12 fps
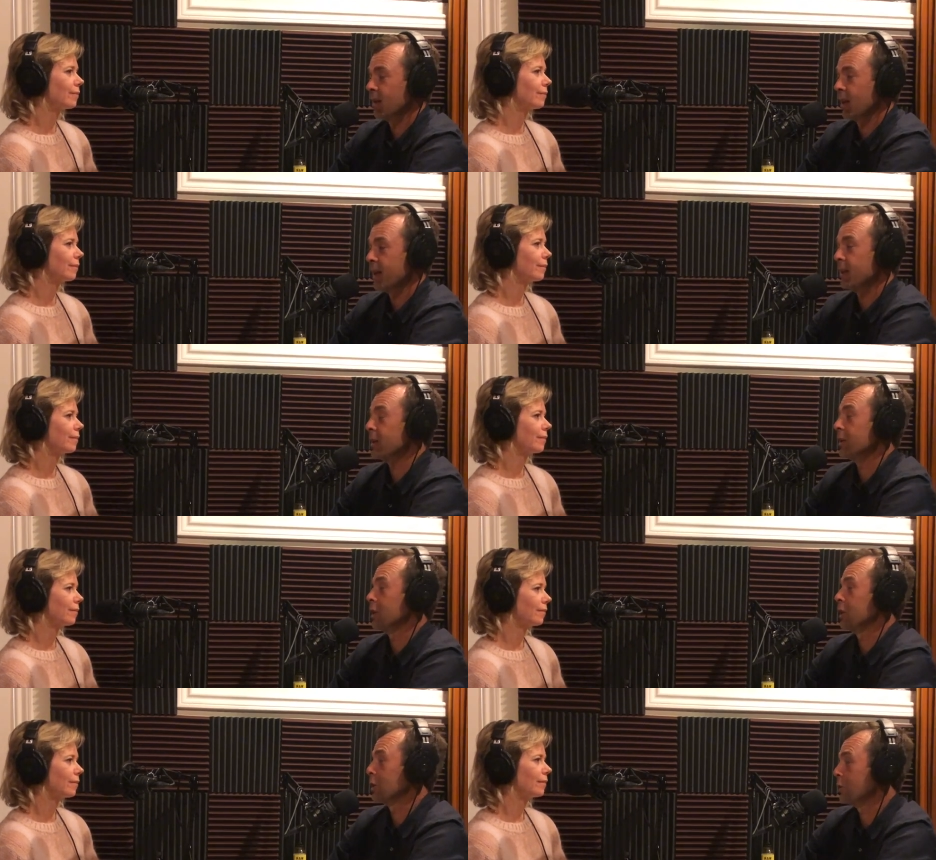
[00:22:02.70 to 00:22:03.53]
Speaker 1: any
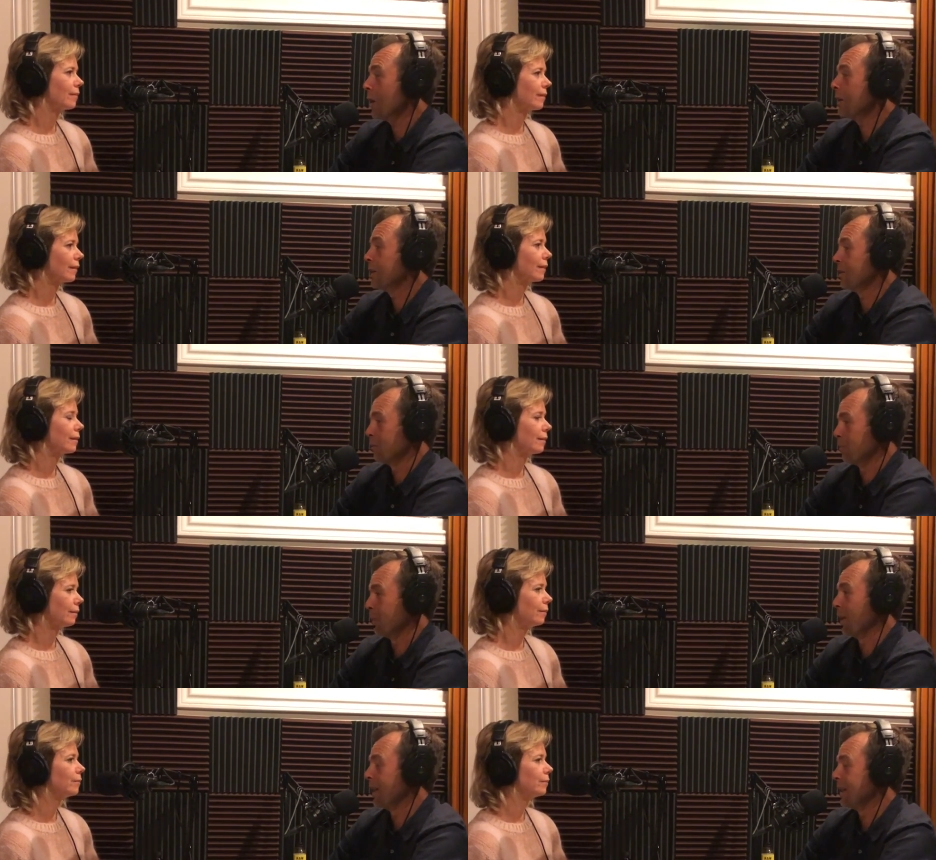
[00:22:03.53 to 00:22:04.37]
constructive
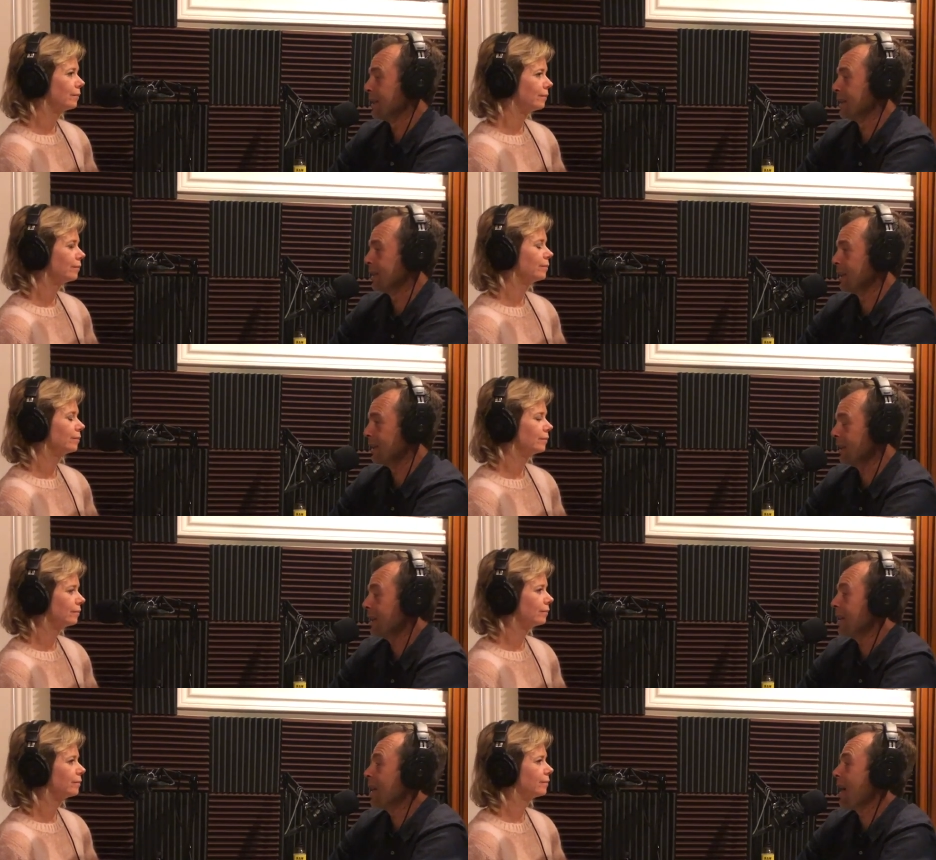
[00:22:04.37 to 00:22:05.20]
place
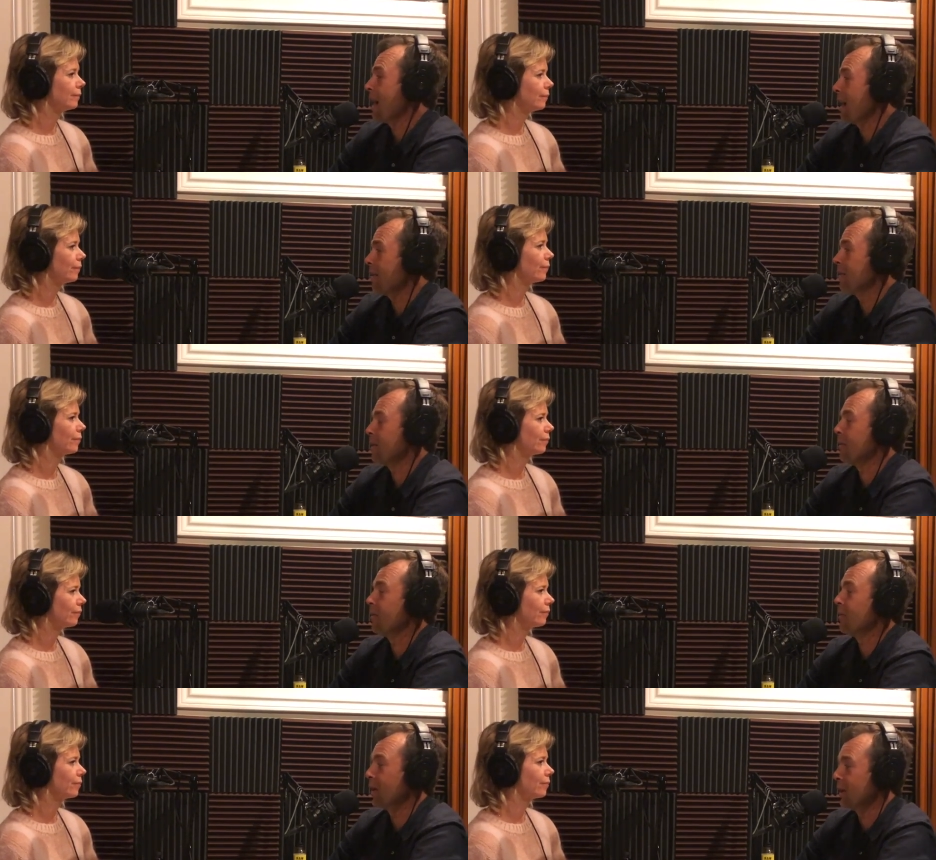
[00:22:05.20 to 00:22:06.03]
in having
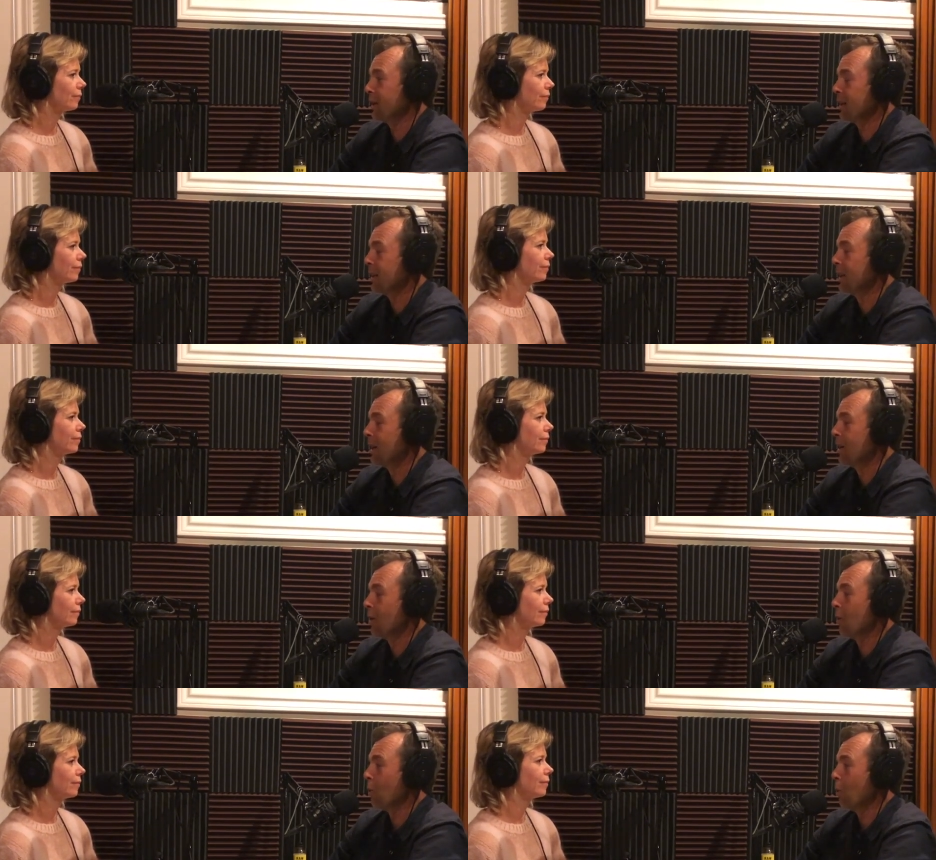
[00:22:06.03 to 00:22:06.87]
fun
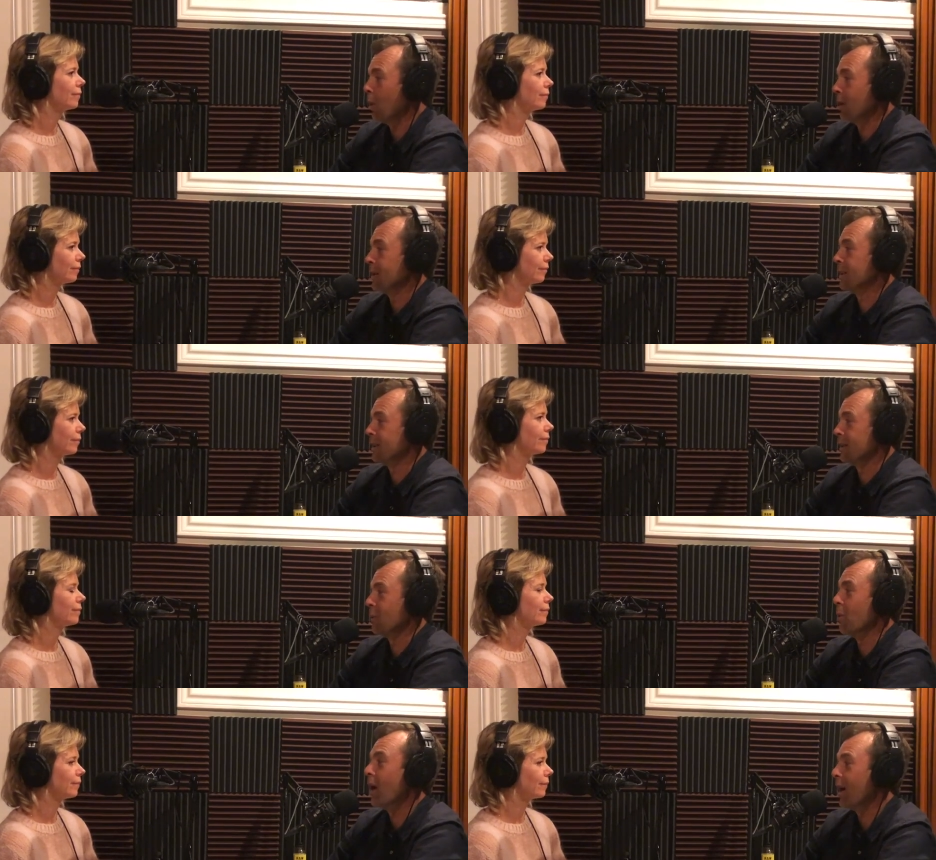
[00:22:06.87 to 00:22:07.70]
once in
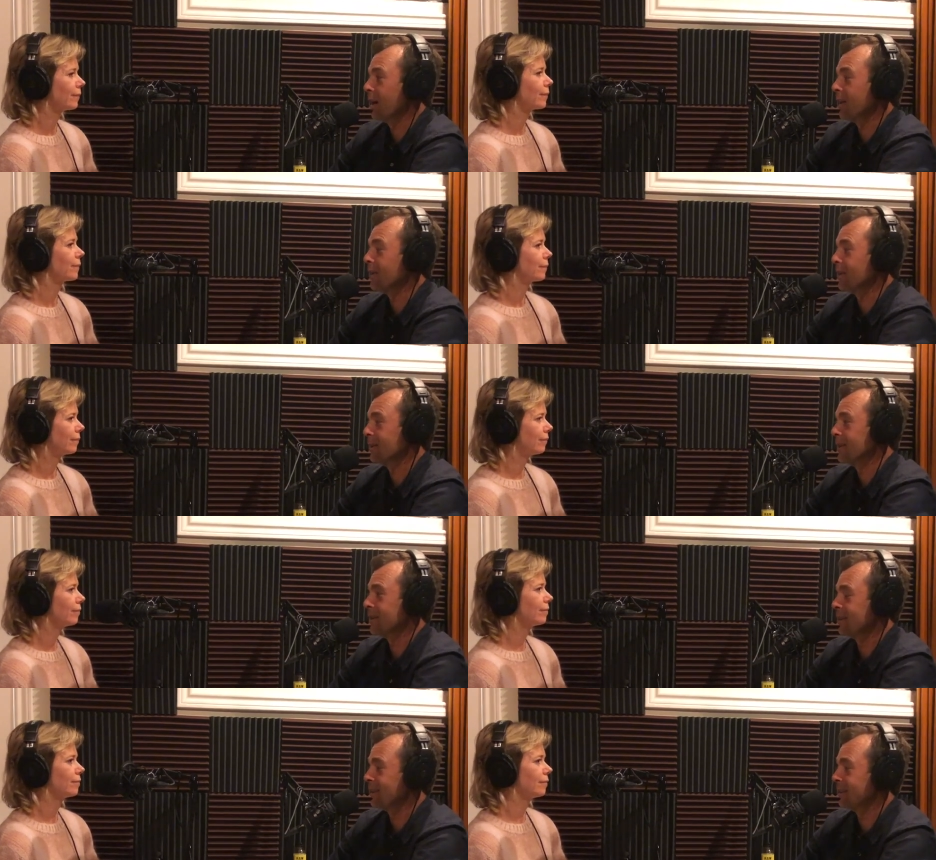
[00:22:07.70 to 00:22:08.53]
a while
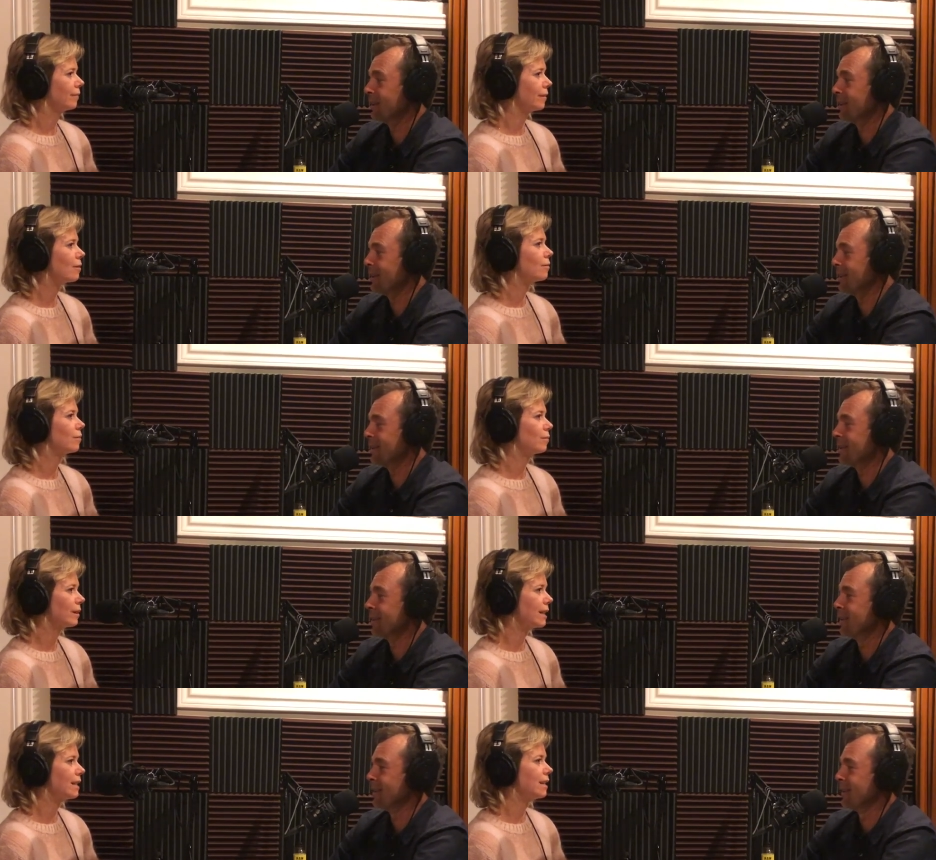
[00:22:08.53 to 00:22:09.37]
Speaker 2: mm,
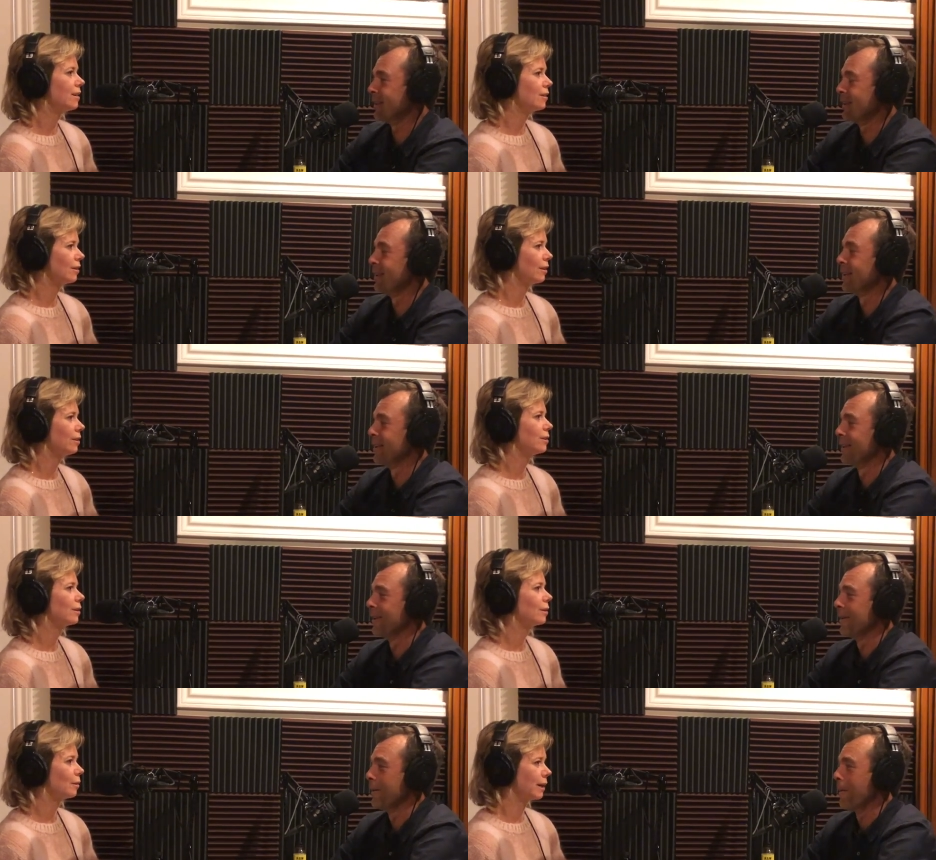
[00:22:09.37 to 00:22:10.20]
really good
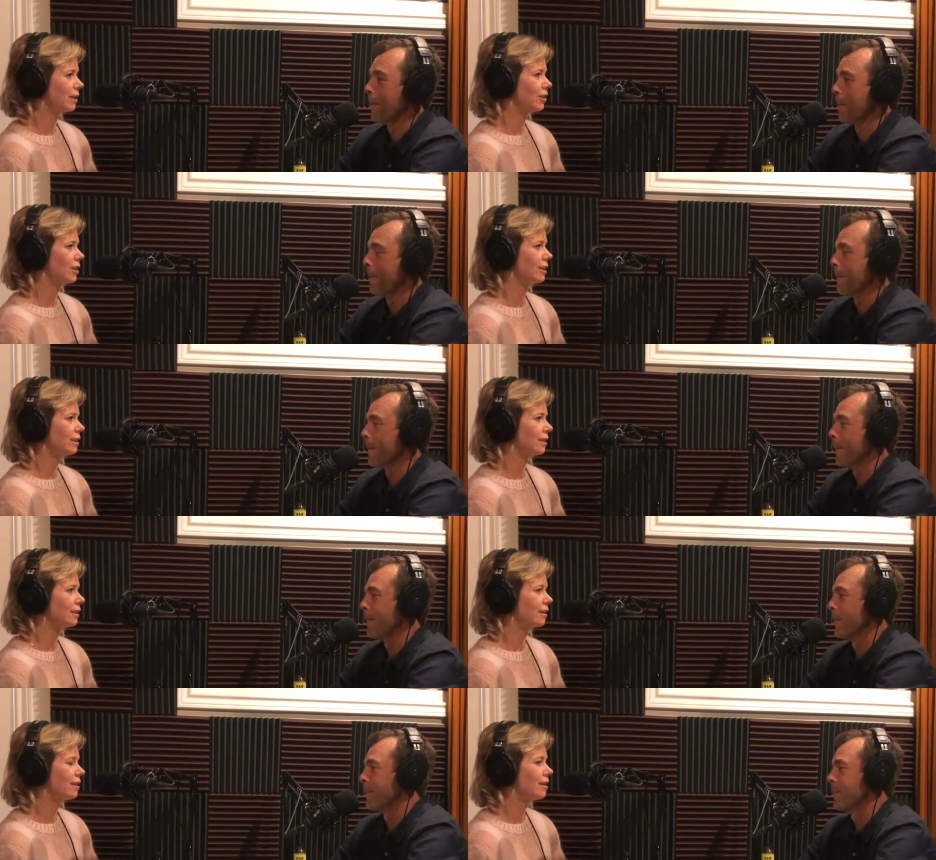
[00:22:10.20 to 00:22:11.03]

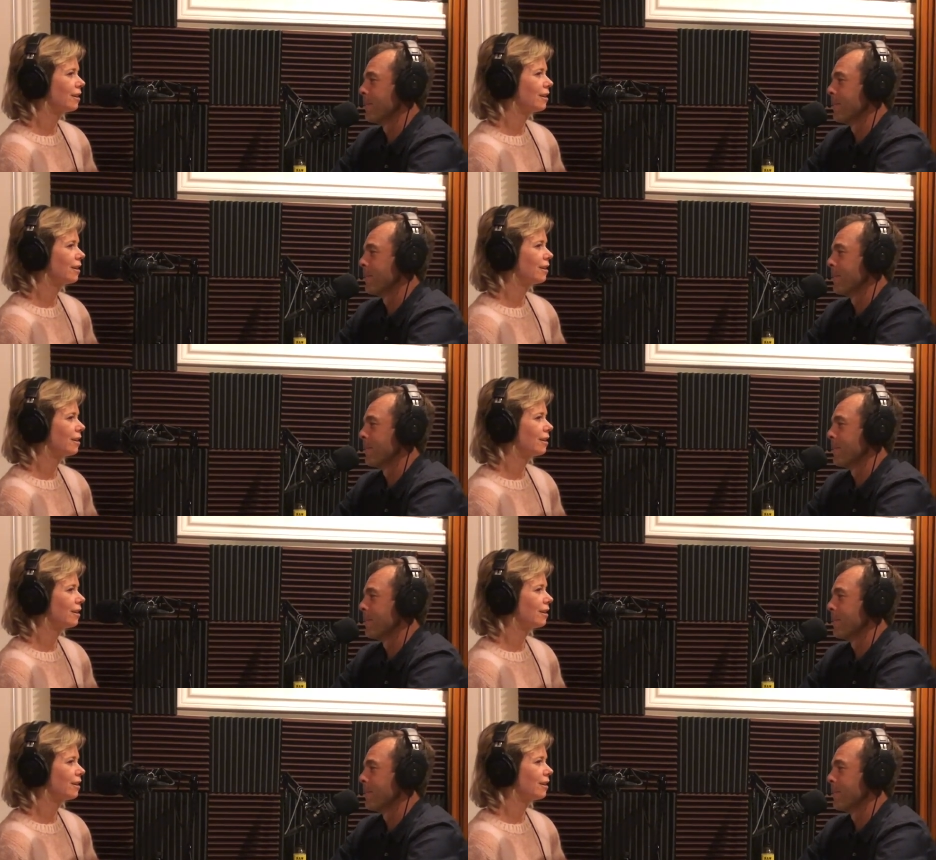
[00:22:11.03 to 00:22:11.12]
questions